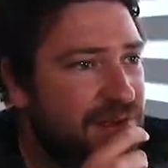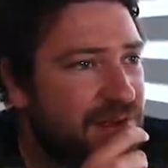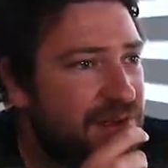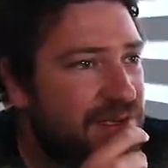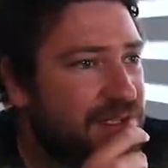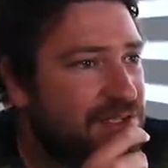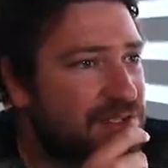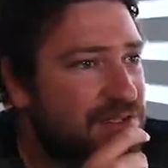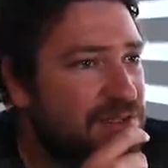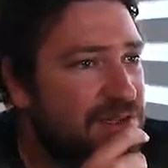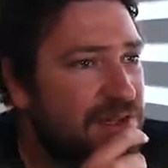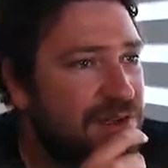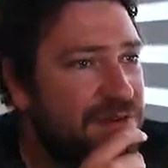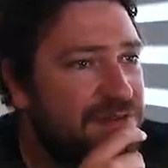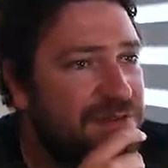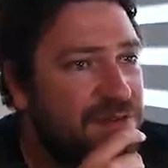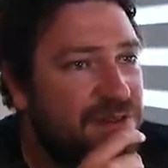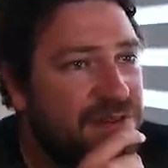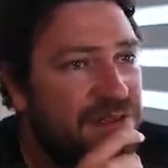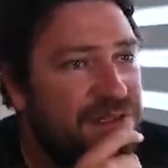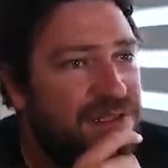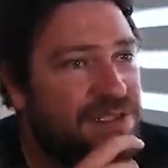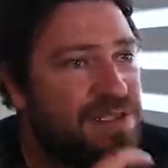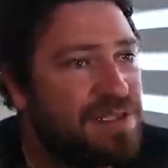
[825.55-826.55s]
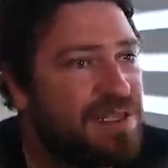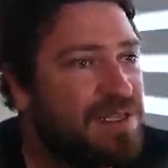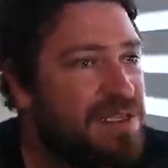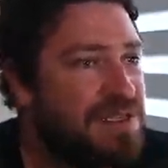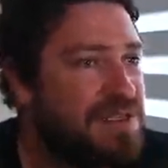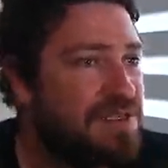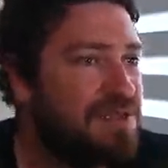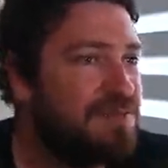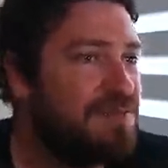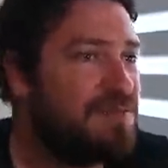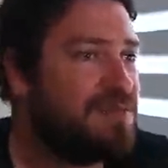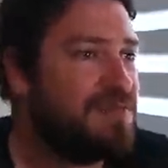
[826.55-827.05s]
I should definitely
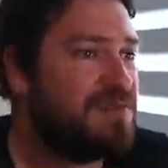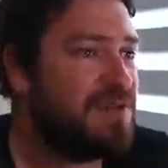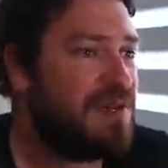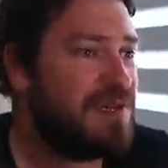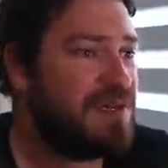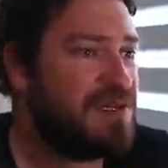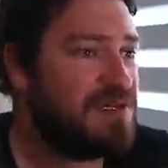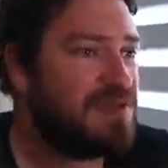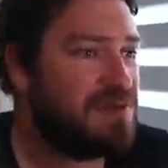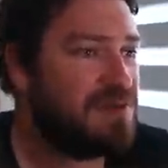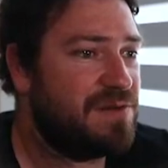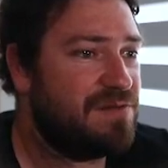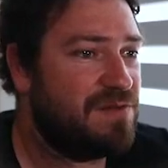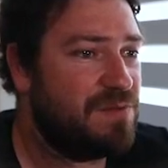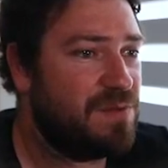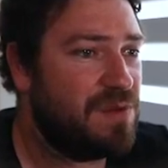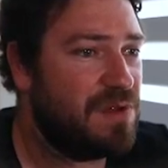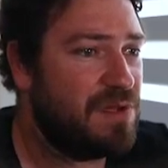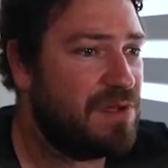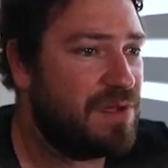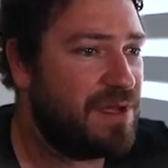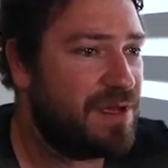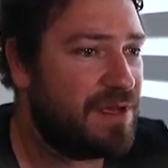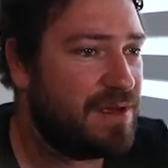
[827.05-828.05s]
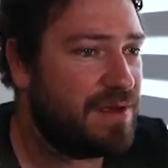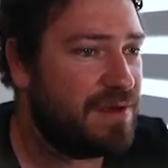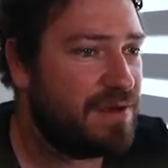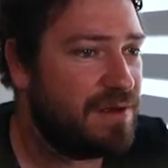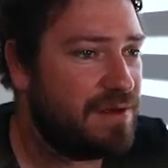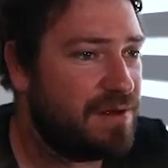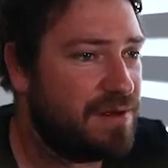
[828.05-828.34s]
change them to that sort of a building.